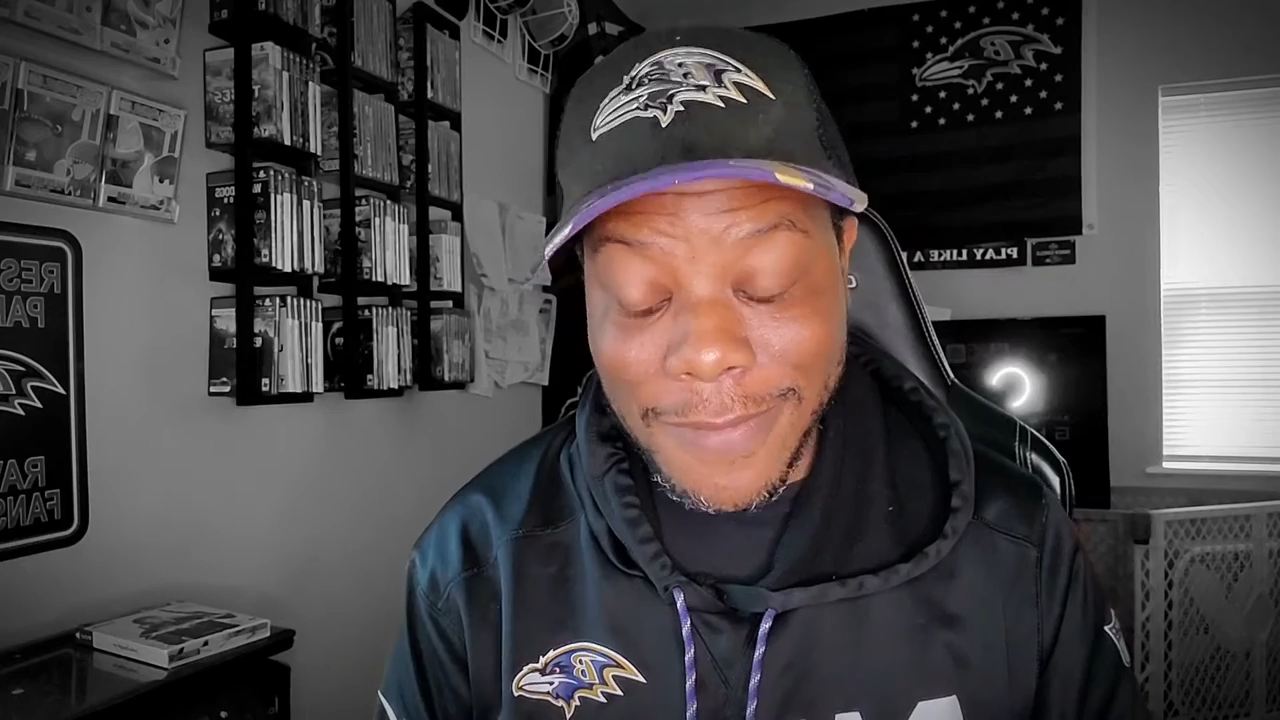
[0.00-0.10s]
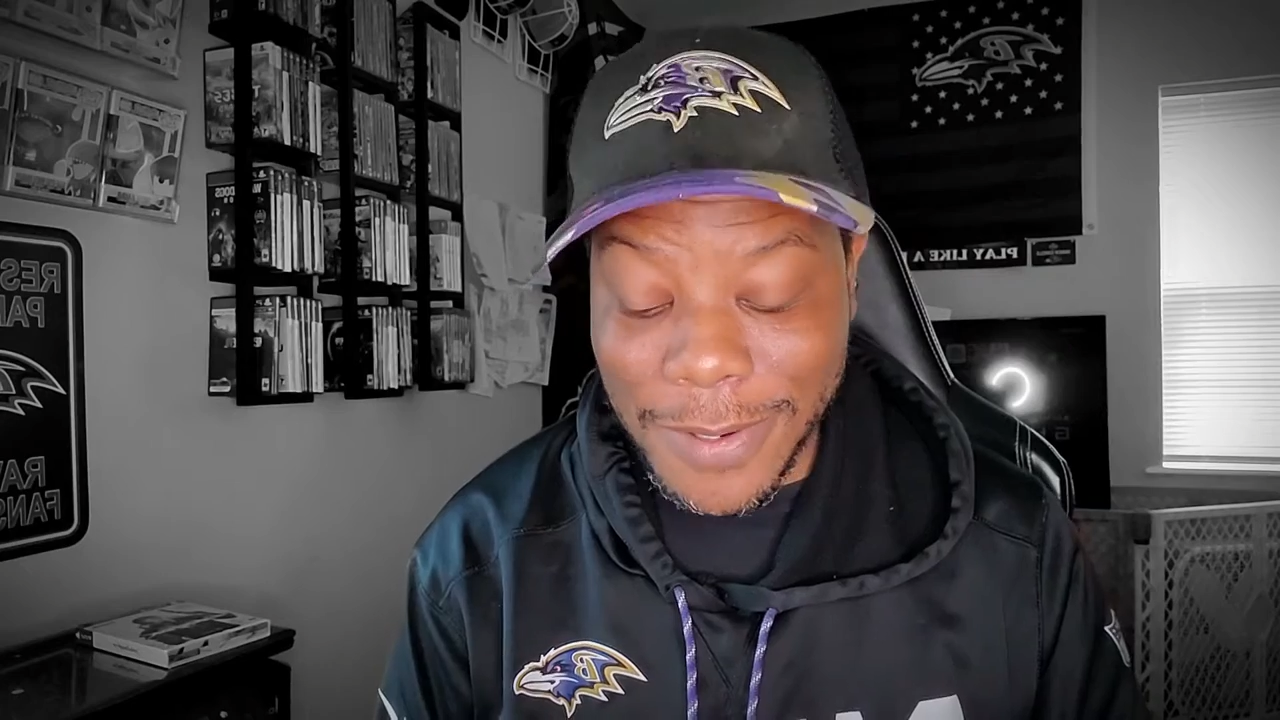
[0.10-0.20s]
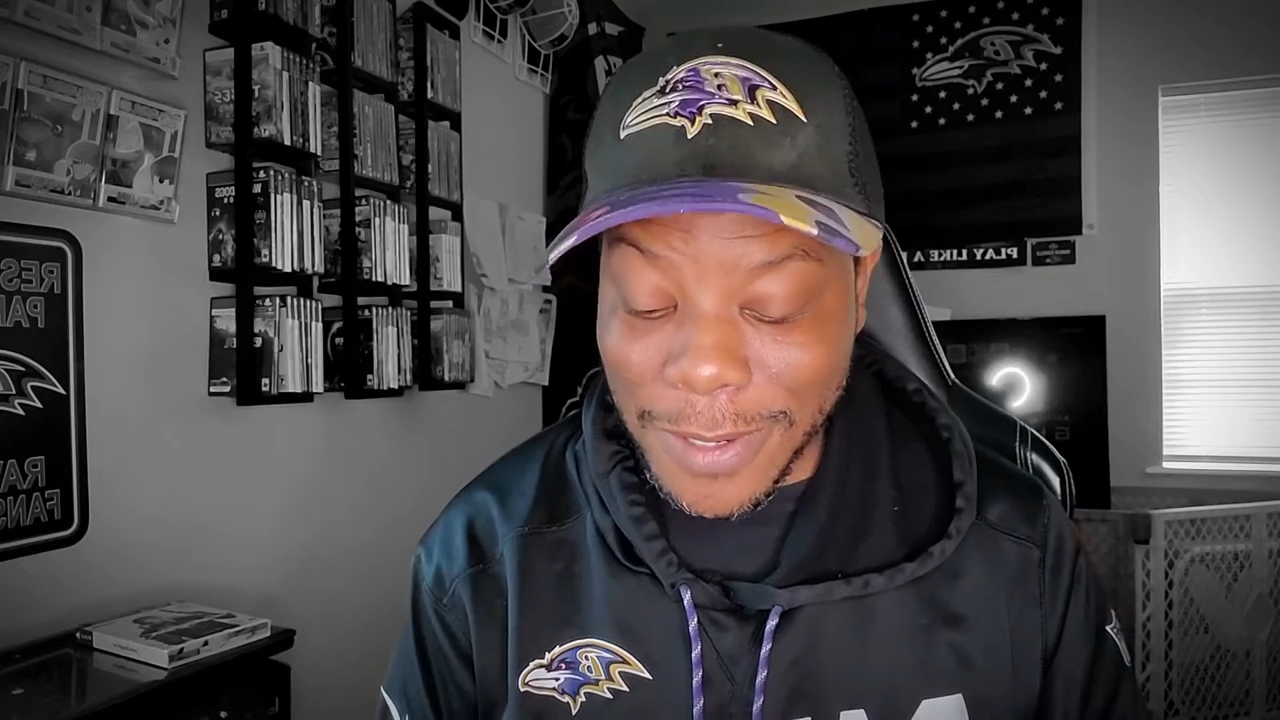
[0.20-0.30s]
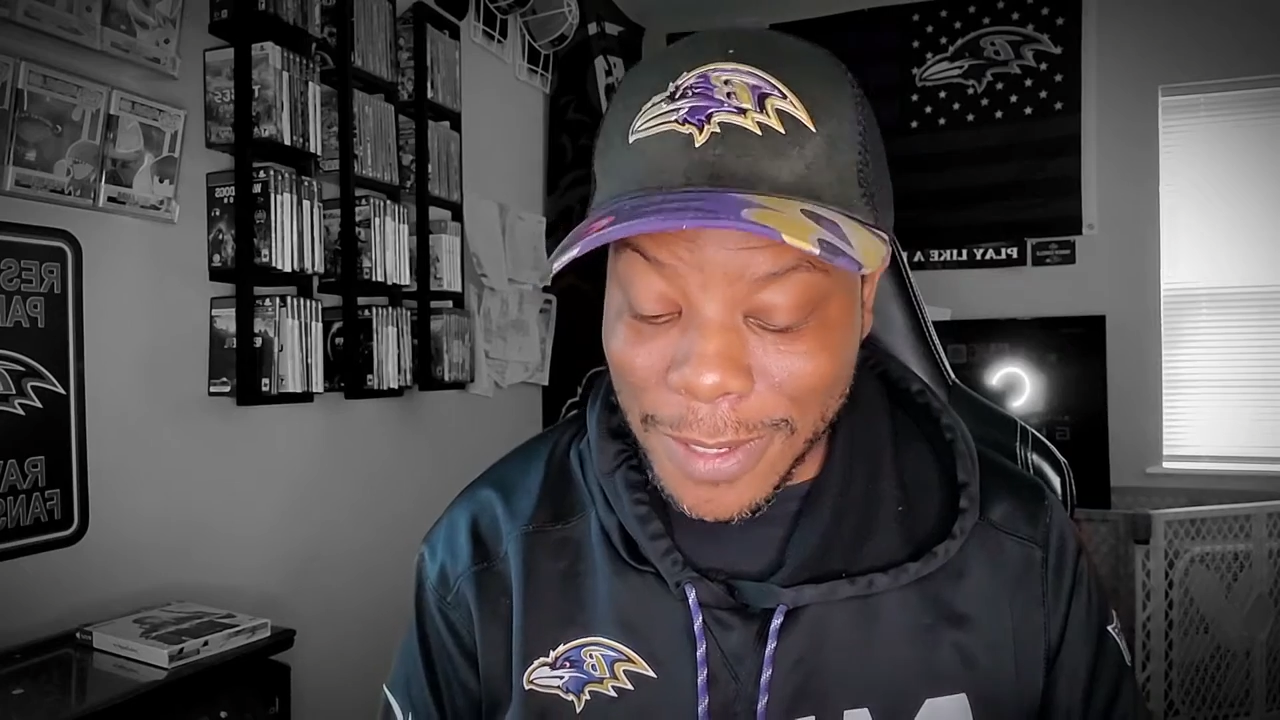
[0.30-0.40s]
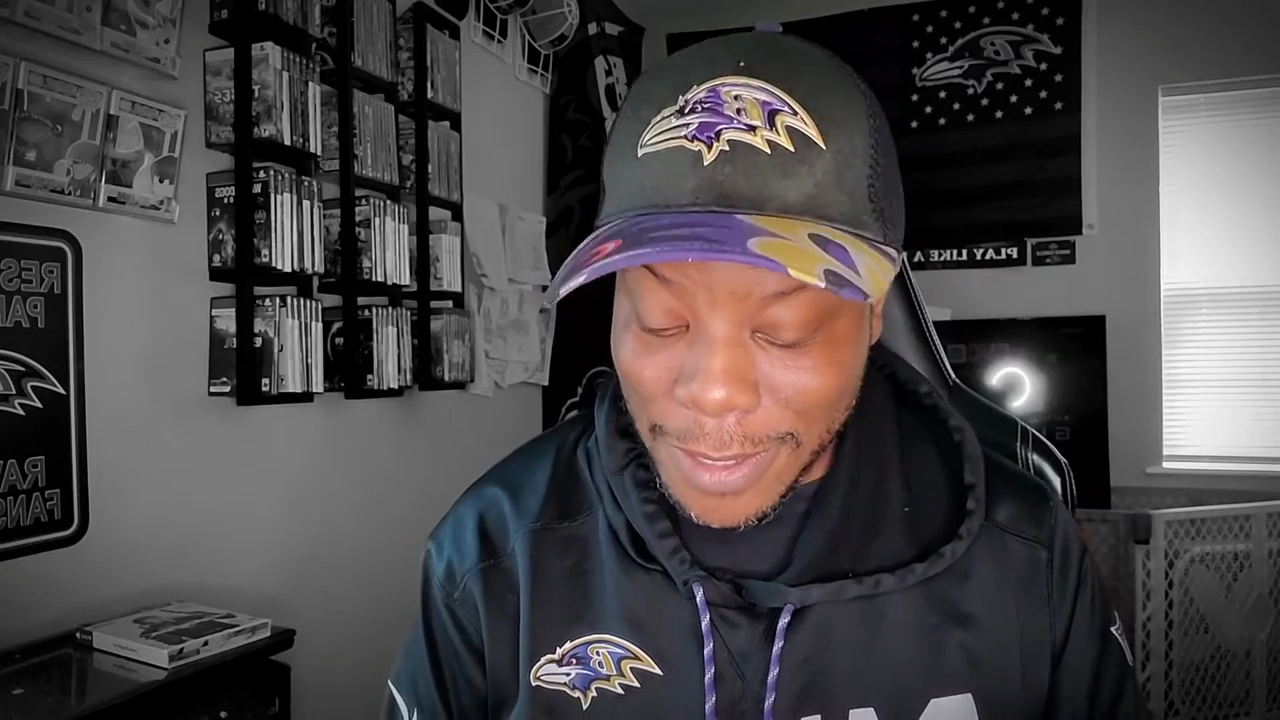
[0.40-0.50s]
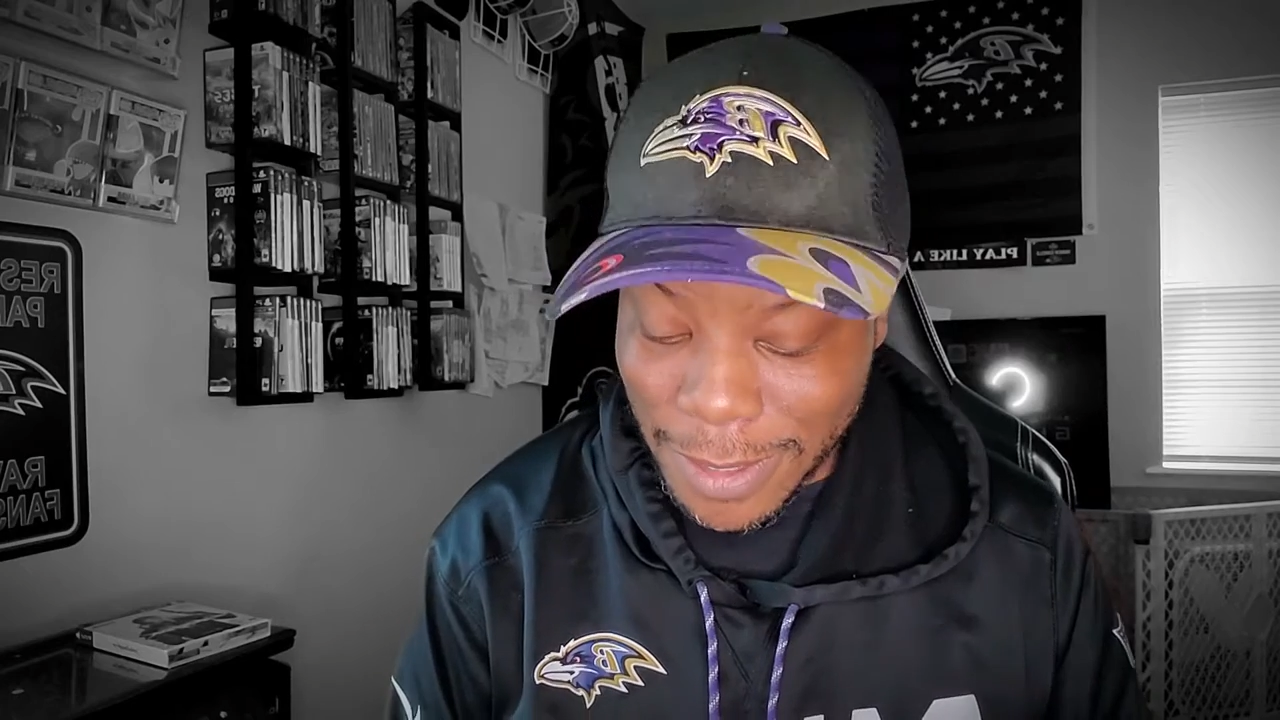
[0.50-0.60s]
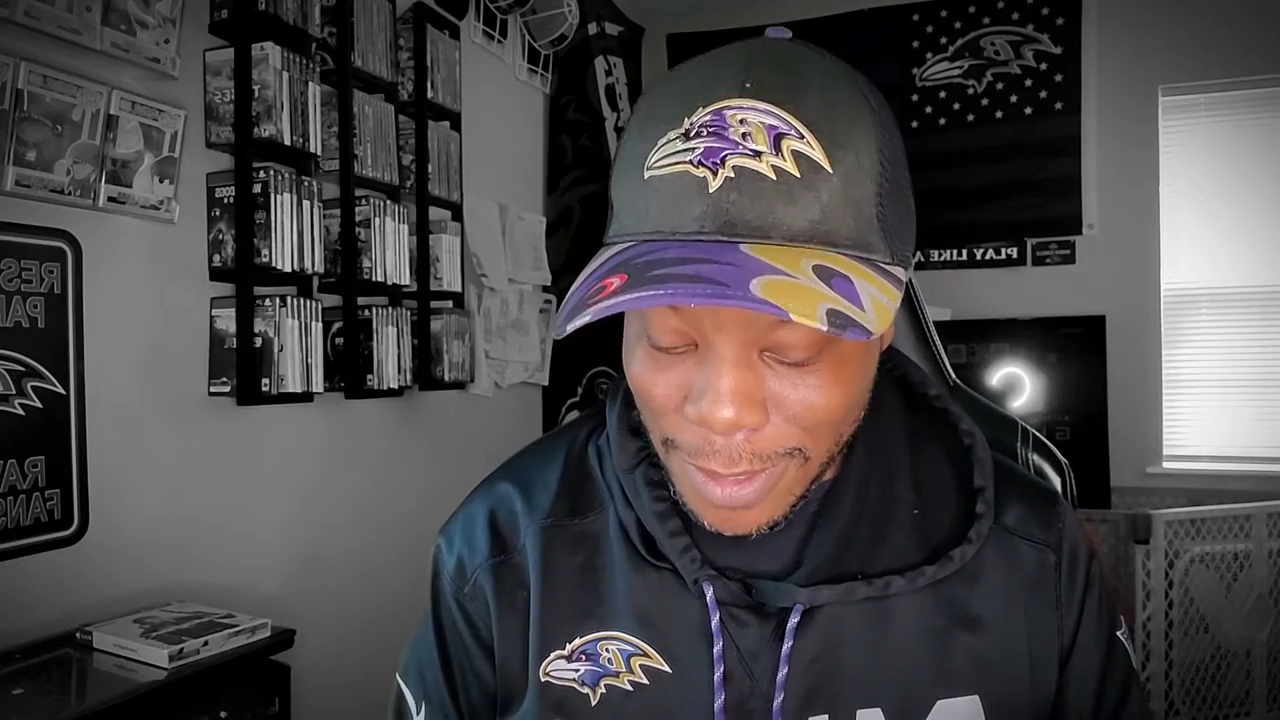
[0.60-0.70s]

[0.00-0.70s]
or